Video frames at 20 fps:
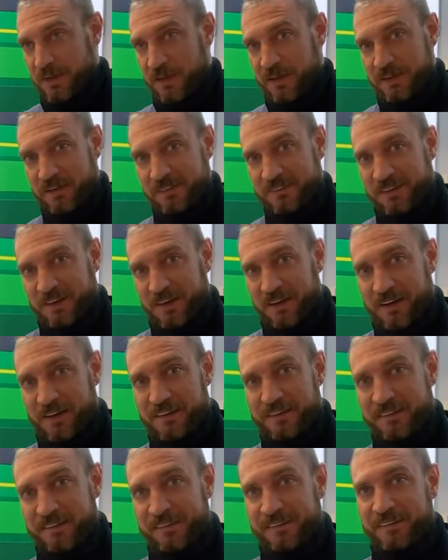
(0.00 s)
And
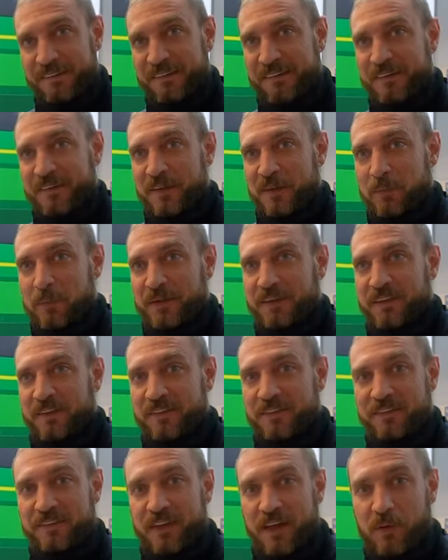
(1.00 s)
but
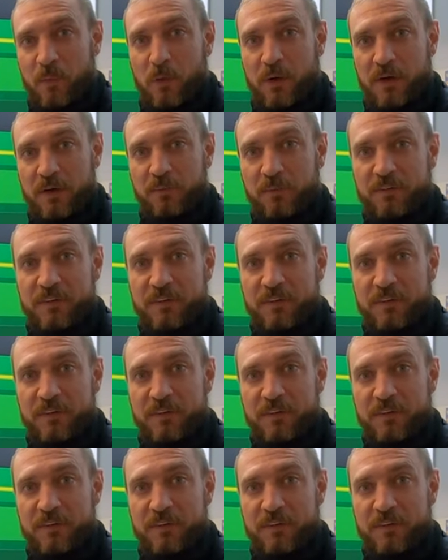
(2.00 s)
this is day one.